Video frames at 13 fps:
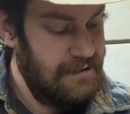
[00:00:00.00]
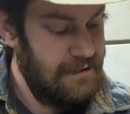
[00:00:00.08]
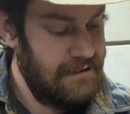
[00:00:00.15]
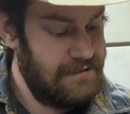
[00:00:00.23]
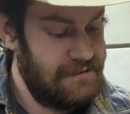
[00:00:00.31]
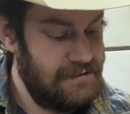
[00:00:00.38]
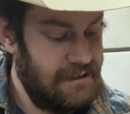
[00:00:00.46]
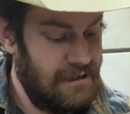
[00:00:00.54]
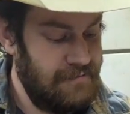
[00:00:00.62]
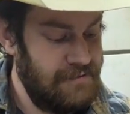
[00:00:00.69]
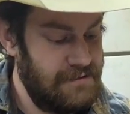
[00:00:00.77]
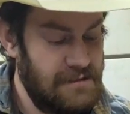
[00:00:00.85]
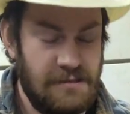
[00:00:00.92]
This
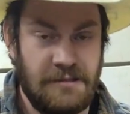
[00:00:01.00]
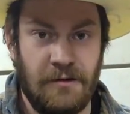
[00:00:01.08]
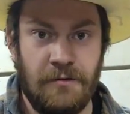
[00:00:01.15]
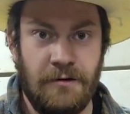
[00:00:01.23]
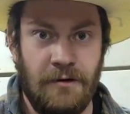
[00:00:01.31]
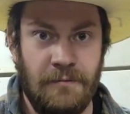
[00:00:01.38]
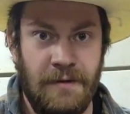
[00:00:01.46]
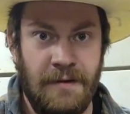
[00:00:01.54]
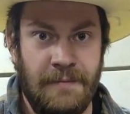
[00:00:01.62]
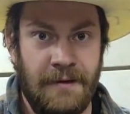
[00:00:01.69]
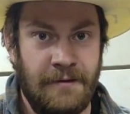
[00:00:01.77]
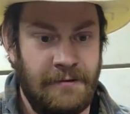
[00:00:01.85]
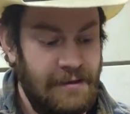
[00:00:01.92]
obviously sold at Home
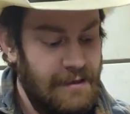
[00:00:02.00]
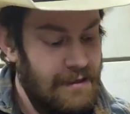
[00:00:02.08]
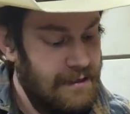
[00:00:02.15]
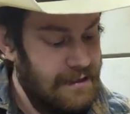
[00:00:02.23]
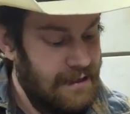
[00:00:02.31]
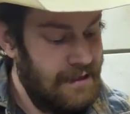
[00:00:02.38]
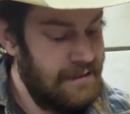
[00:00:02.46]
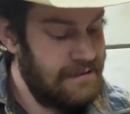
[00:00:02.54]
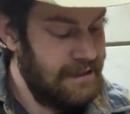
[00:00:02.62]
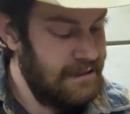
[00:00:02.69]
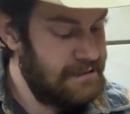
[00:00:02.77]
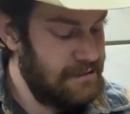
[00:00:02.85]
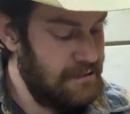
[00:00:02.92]
Depot. It takes a